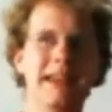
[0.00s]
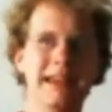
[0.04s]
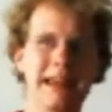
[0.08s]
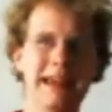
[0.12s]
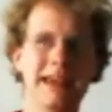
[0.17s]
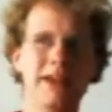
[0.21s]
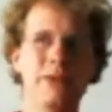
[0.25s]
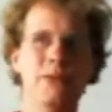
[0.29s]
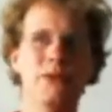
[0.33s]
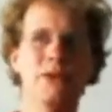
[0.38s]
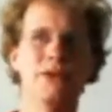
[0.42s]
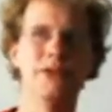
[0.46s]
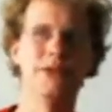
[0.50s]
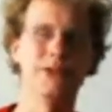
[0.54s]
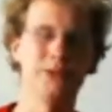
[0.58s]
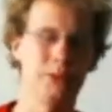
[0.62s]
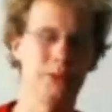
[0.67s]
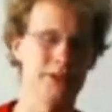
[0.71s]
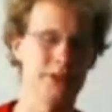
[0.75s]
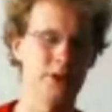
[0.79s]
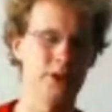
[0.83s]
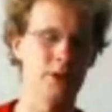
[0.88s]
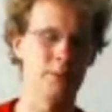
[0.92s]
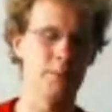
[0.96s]
equals
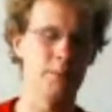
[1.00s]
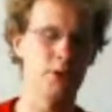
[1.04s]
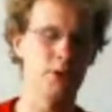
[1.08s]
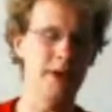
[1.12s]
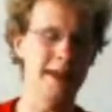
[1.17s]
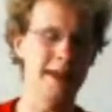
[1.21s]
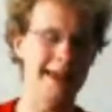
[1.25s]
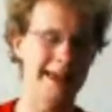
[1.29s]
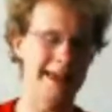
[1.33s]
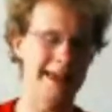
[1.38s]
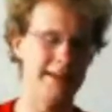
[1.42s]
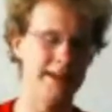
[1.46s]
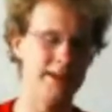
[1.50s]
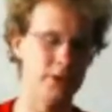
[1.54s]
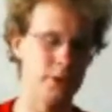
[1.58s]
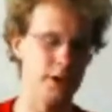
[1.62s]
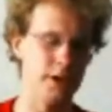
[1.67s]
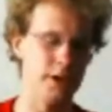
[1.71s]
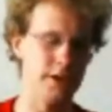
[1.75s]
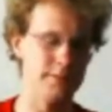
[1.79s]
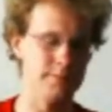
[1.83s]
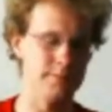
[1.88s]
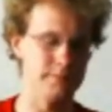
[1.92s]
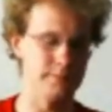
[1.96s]
what they're putting into
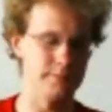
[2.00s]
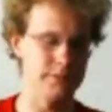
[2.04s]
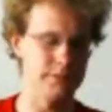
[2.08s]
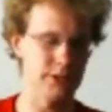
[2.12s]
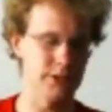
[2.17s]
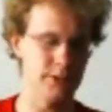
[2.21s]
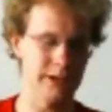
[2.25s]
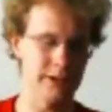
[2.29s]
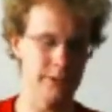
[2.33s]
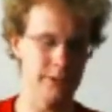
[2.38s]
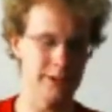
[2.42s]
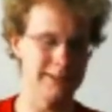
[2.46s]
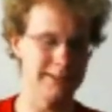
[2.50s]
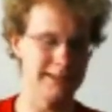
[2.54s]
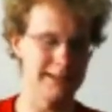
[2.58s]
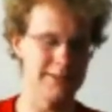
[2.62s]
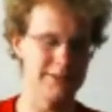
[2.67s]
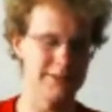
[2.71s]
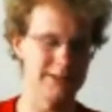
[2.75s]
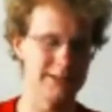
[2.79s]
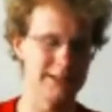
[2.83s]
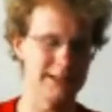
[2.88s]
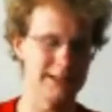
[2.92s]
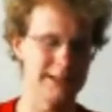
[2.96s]
it. So, anyways,
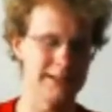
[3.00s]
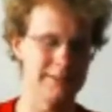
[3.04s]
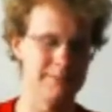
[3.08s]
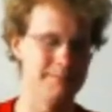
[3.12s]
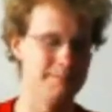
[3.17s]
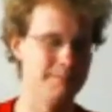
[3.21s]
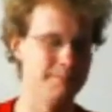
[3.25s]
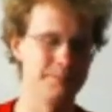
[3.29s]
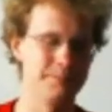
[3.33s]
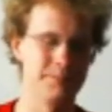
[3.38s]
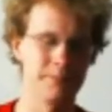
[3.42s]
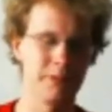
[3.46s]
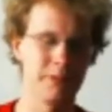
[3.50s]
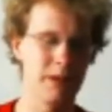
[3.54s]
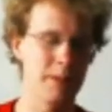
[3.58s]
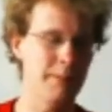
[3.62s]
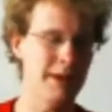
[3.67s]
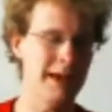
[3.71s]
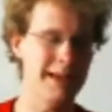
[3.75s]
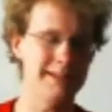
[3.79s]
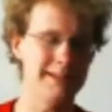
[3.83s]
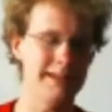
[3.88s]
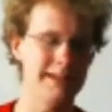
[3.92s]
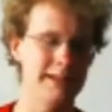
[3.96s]
they've said
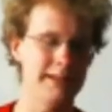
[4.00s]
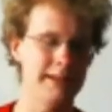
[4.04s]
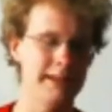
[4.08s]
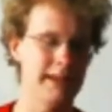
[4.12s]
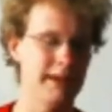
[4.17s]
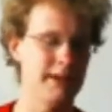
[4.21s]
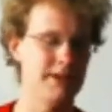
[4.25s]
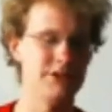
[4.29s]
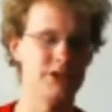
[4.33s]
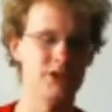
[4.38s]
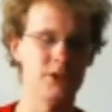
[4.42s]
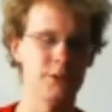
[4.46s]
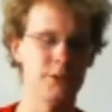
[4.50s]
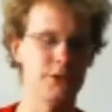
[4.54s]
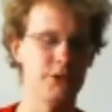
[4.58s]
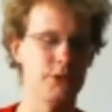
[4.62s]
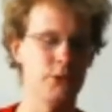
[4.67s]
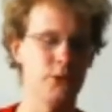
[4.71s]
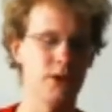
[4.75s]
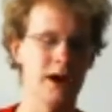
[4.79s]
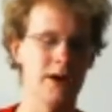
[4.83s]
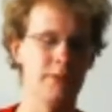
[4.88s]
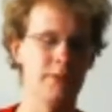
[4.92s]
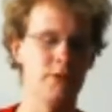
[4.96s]
basically consumers
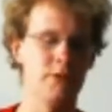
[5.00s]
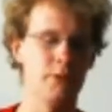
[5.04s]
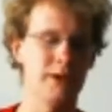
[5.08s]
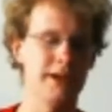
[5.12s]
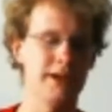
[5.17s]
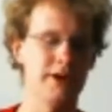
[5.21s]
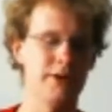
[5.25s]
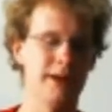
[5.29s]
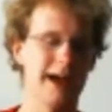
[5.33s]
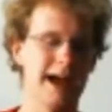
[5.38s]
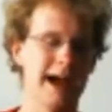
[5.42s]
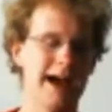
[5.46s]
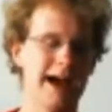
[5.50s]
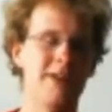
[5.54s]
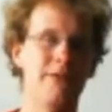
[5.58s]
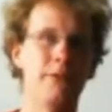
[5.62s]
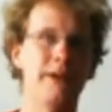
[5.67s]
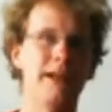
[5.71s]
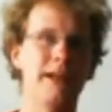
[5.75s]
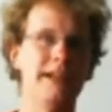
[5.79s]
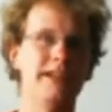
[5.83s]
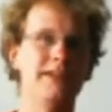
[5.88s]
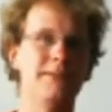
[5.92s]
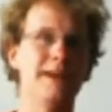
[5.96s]
want what we don't have.
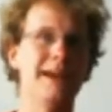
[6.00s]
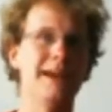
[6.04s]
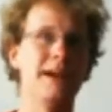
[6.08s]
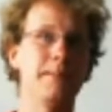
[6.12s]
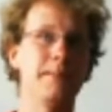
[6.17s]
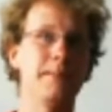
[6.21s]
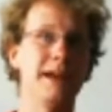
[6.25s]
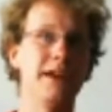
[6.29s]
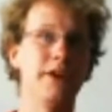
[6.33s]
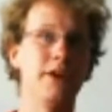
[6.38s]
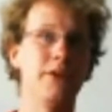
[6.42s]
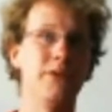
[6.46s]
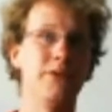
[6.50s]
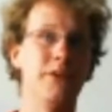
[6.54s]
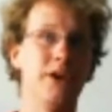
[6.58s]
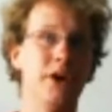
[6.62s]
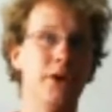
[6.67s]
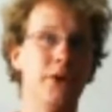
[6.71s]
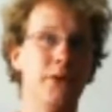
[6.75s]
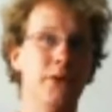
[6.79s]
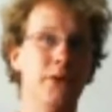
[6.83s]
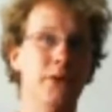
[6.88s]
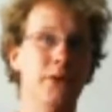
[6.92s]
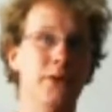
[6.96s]
We need to make a bigger
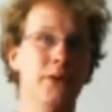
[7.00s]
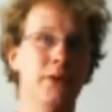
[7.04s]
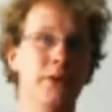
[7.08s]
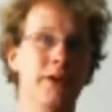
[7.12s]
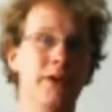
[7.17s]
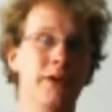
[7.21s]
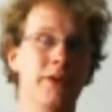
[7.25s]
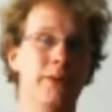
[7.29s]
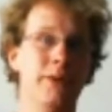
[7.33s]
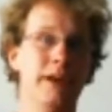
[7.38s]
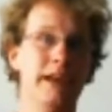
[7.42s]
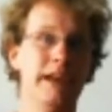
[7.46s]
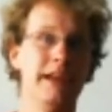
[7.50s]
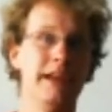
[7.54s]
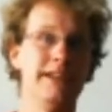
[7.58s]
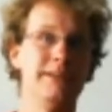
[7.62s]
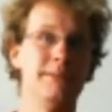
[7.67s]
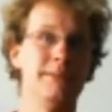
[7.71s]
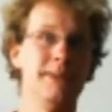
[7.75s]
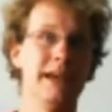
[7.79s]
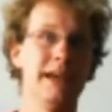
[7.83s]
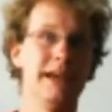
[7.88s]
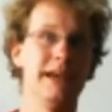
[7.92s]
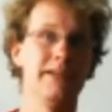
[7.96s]
phone. We need
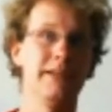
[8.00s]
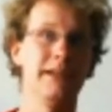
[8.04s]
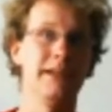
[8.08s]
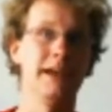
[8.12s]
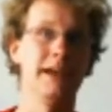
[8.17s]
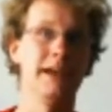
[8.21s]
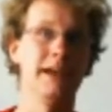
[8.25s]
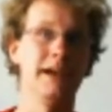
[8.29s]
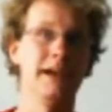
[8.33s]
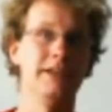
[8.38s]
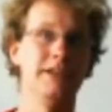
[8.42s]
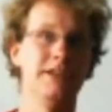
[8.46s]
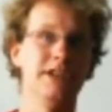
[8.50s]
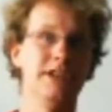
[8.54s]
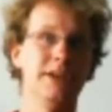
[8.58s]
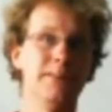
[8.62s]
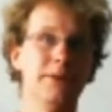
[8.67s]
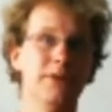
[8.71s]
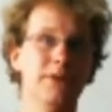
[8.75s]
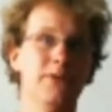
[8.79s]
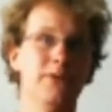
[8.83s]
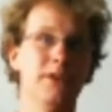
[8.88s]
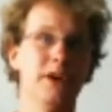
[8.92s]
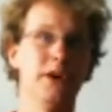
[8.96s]
to make like a
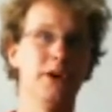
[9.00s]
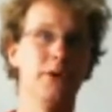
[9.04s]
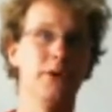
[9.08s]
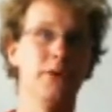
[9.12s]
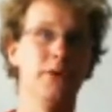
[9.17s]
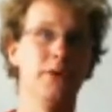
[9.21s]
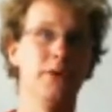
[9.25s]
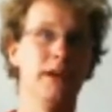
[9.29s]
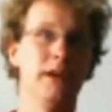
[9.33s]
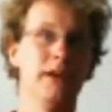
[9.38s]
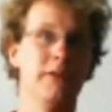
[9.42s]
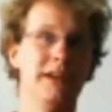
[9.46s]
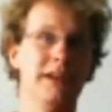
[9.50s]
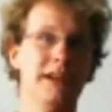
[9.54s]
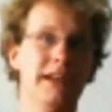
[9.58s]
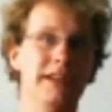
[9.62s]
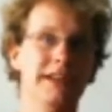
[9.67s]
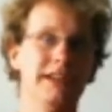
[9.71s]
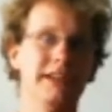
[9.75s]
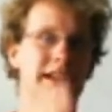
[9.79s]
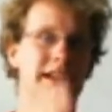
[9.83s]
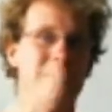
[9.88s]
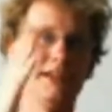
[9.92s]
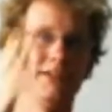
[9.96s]
cheaper phone, and we need
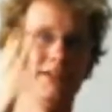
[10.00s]
to like